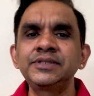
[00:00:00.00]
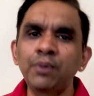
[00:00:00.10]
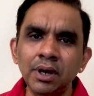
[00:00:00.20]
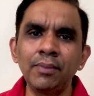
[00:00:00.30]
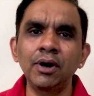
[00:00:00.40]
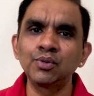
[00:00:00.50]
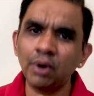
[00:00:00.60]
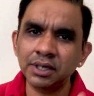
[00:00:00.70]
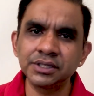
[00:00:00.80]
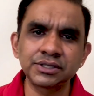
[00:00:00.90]
spoke about
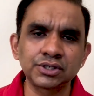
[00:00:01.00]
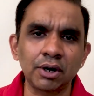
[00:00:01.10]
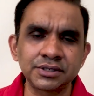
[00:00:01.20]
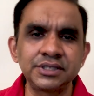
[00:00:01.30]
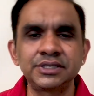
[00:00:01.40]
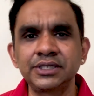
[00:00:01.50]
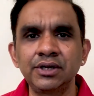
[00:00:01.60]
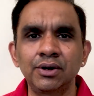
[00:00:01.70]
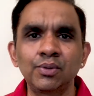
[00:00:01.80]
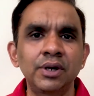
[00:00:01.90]
what is
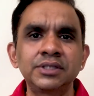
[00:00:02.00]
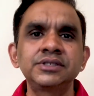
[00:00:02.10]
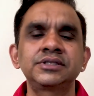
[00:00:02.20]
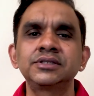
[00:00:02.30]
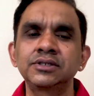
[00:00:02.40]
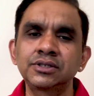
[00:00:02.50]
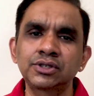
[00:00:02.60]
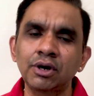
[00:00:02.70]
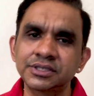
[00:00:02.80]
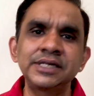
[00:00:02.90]
toxicity or what is
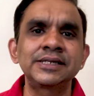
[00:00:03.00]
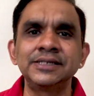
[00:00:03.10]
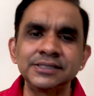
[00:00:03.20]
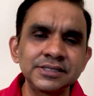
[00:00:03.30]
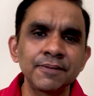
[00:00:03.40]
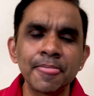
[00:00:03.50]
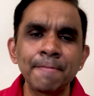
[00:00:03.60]
toxicness.